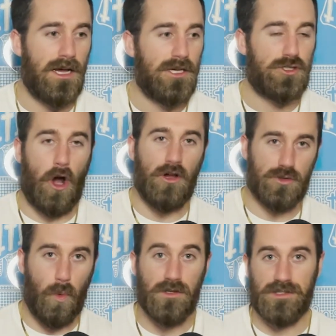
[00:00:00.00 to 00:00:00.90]
Charles
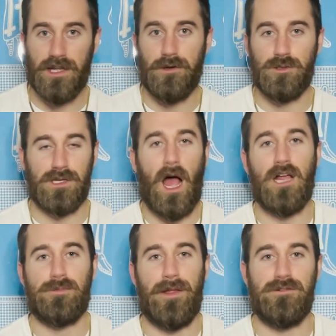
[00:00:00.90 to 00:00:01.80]
Woodson, who was a
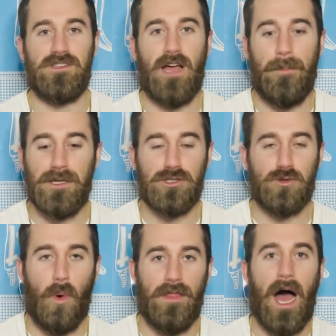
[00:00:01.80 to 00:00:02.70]
college player at the time. He just
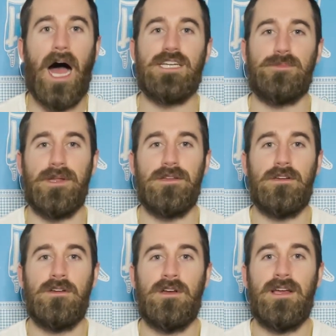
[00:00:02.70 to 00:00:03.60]
won the Heisman.
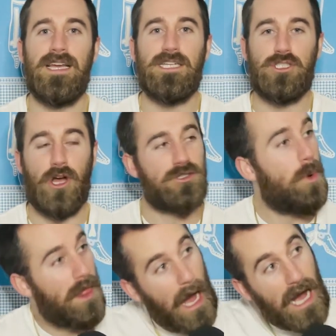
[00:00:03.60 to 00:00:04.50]

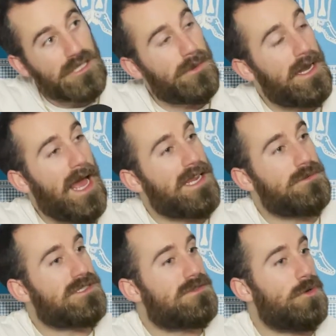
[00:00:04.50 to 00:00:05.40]
And he
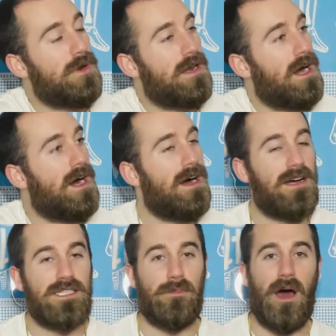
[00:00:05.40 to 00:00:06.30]
was doing
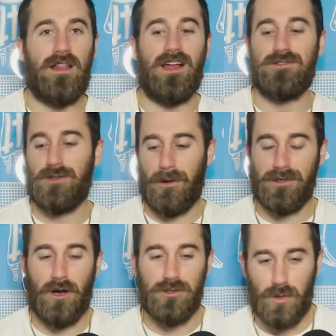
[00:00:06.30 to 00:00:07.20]
his monologue. He was talking about Charles